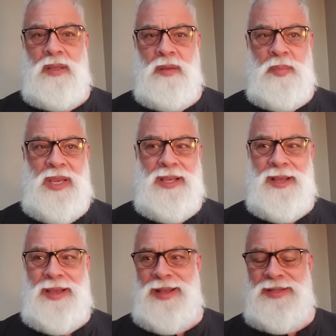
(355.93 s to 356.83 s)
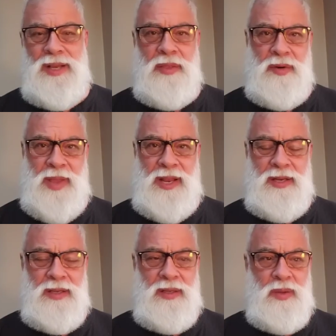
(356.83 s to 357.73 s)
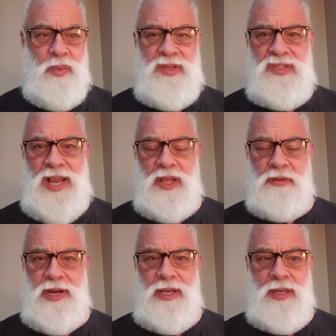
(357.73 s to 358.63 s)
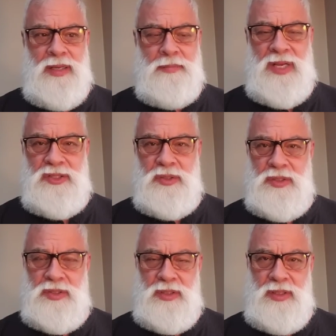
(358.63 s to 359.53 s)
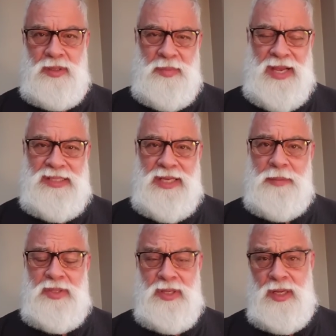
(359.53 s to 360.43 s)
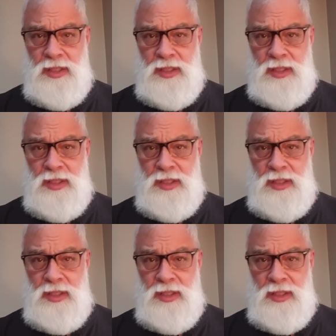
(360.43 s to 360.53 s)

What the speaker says: compete against other men with salary, muscles, biceps,